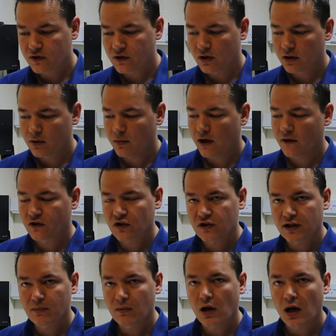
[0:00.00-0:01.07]
So you might have just
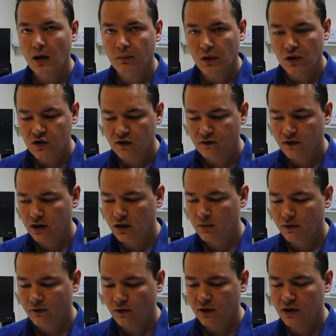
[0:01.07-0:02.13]
seen my unboxing video
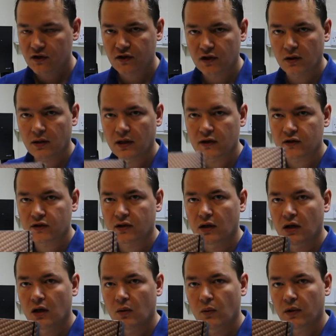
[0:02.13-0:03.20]
before this. So it's
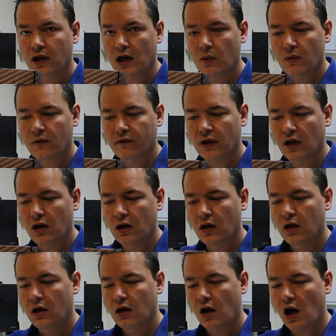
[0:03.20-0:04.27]
we're going with the
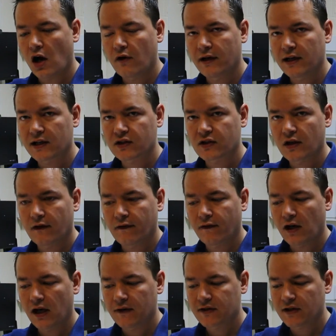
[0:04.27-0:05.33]
RX
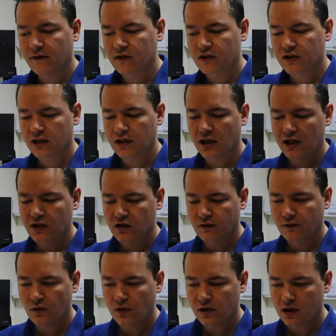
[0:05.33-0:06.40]
570 and it's the
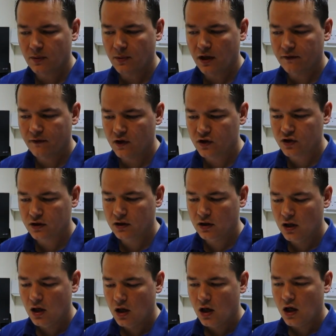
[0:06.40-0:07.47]
4 gigabyte version.
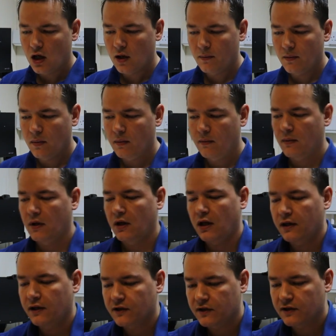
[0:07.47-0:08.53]
Um,
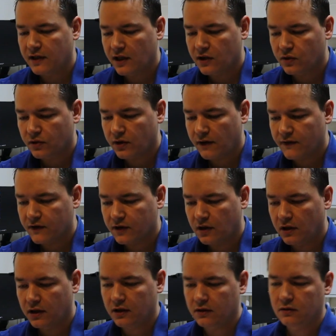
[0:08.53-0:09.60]
and this is the actual graphics
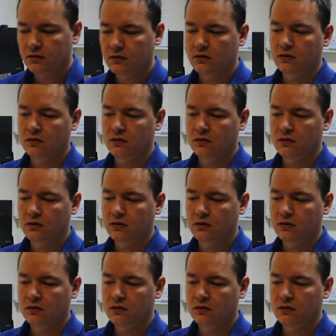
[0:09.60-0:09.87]
card here.